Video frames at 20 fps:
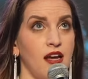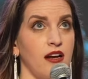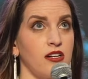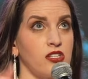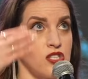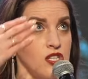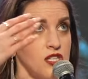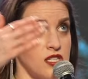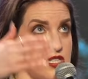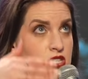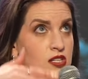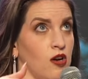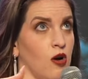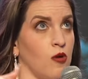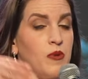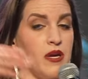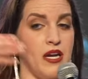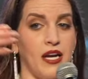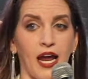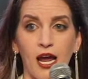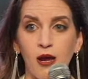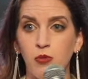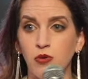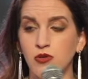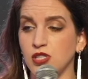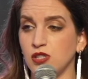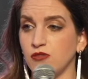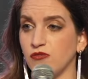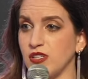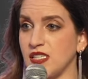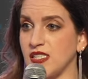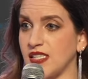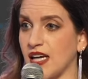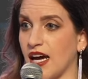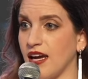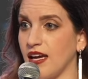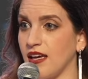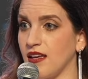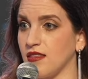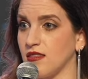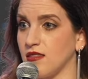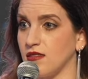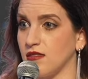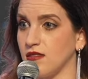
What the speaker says: not just, you know, being able to recite